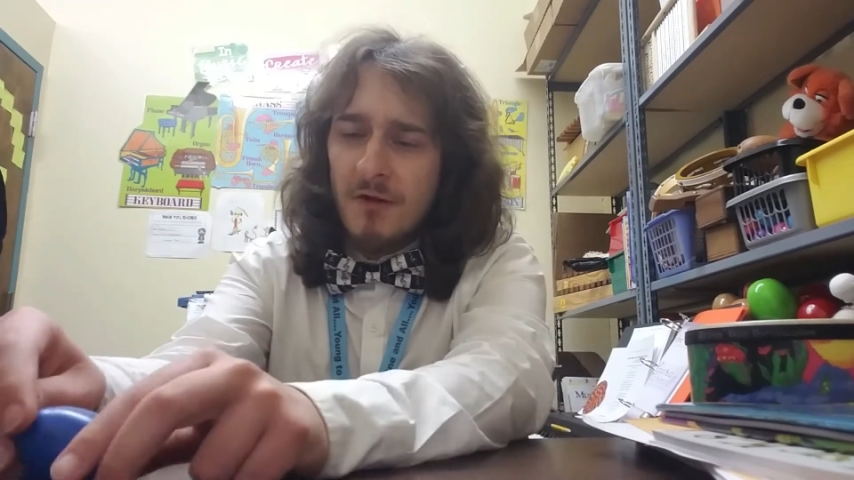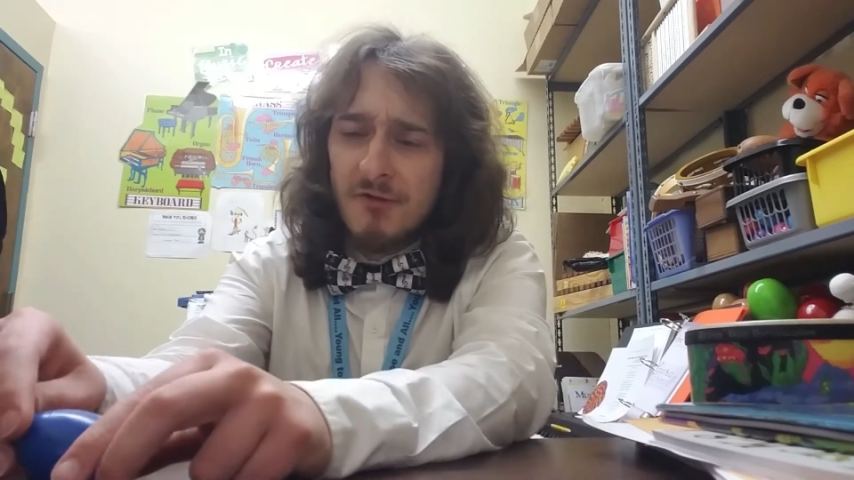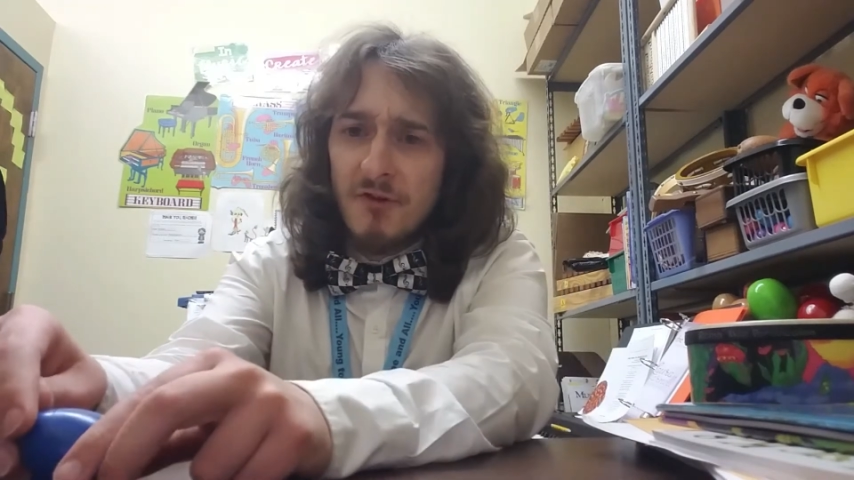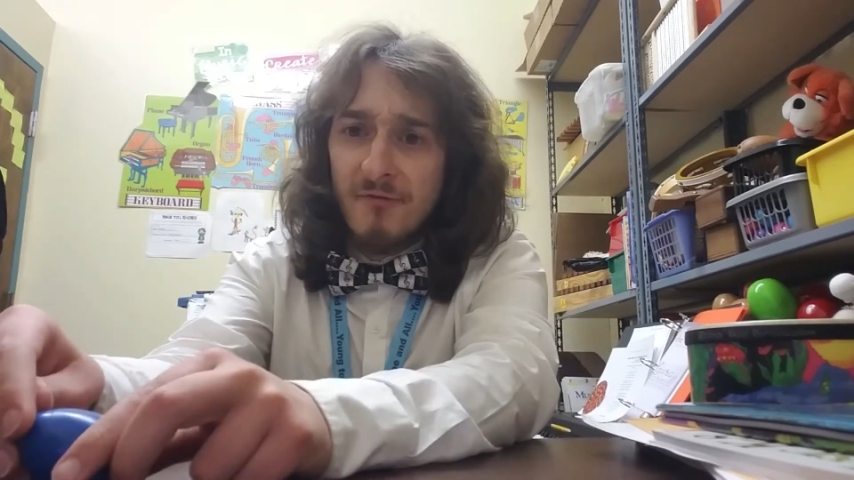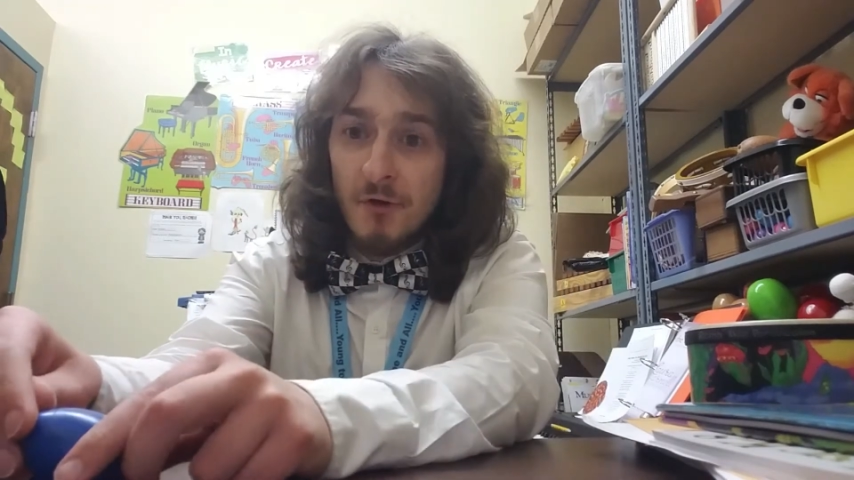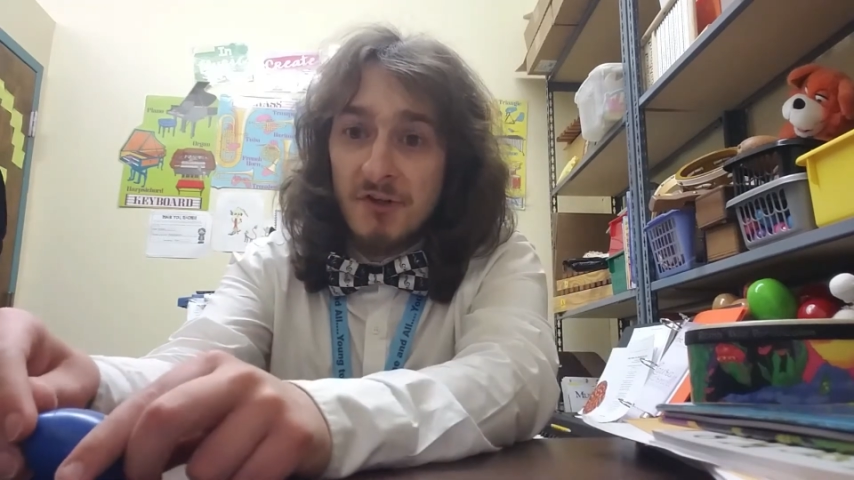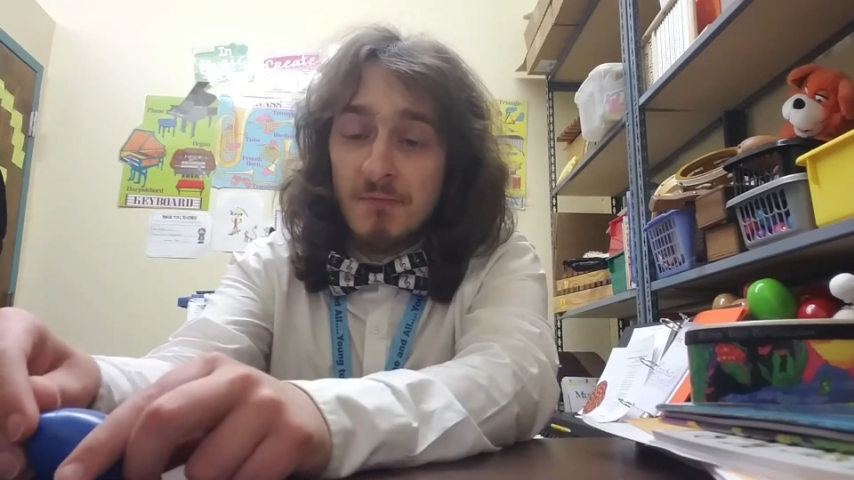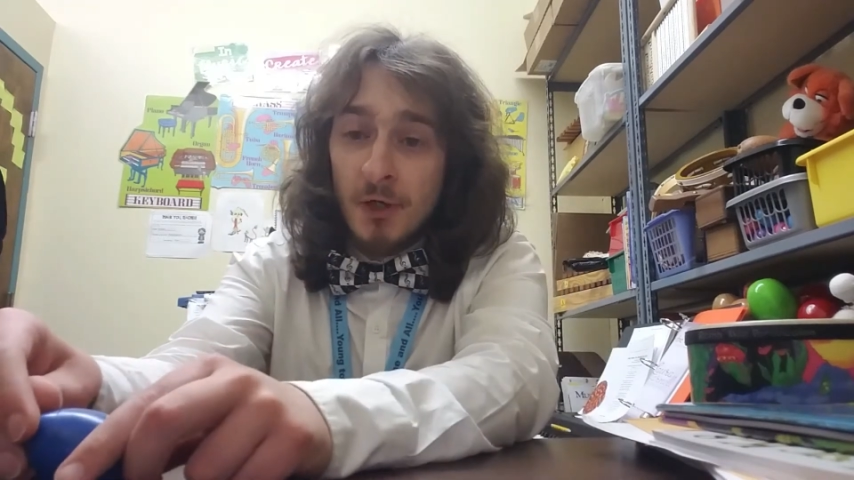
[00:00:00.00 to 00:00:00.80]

So the first